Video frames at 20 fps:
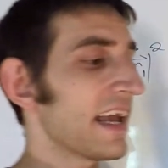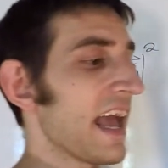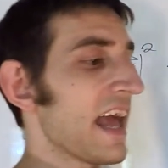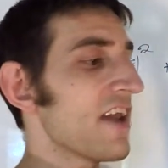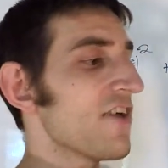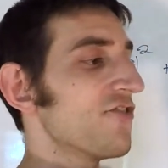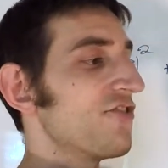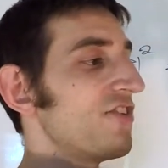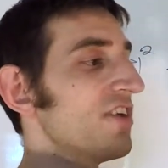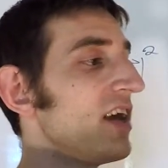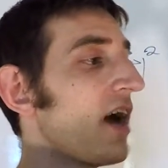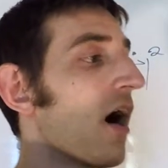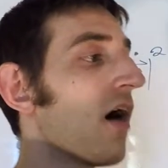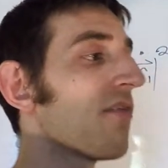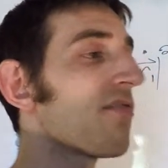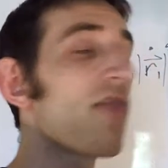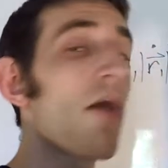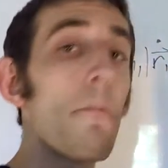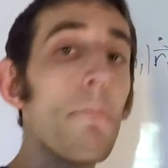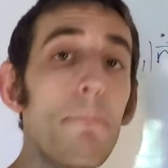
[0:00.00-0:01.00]
energy
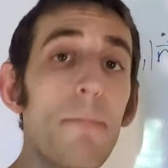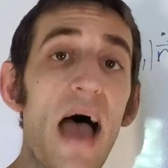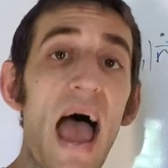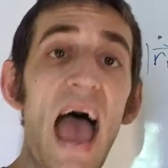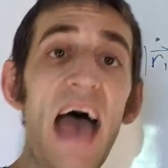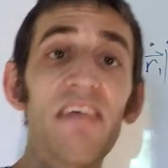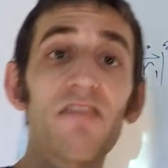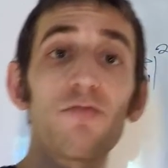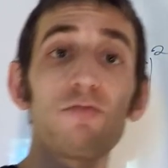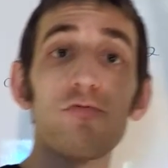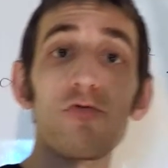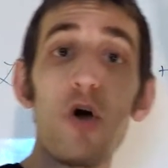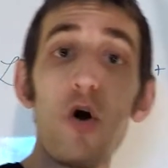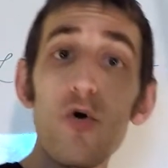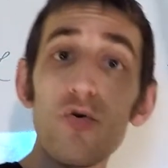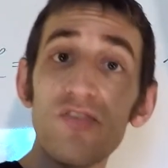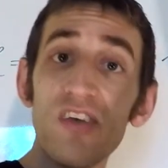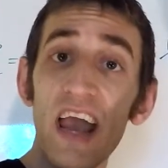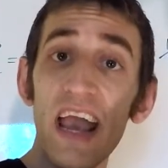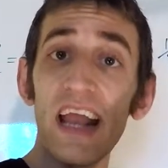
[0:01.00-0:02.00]
of the mass
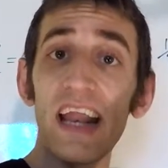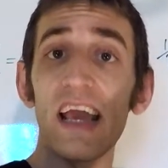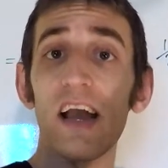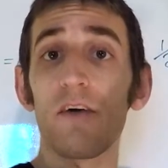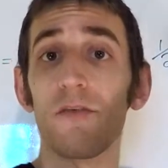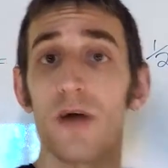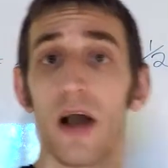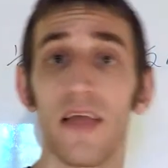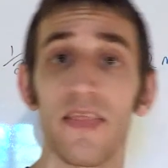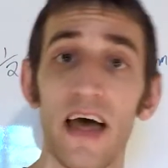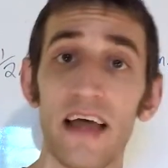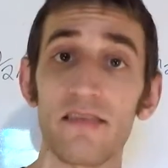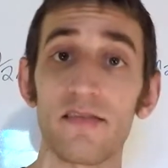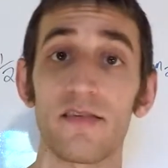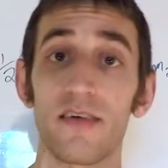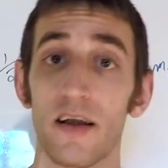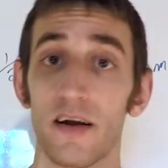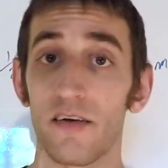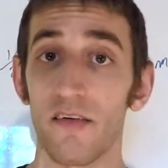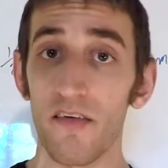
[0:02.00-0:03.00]
rotating around that
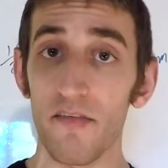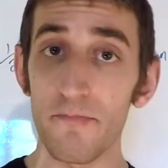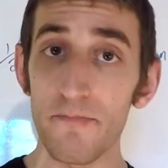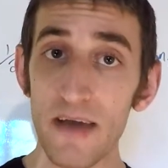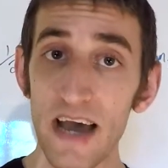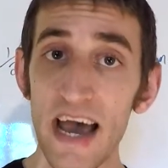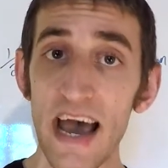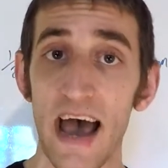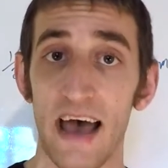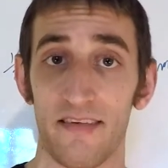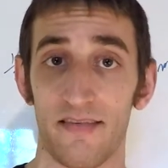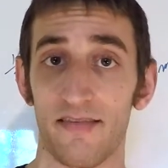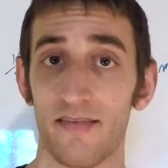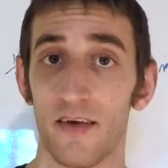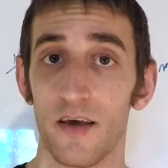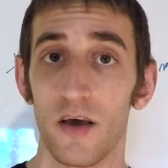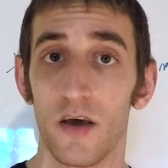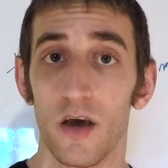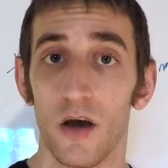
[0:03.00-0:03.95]
center of mass.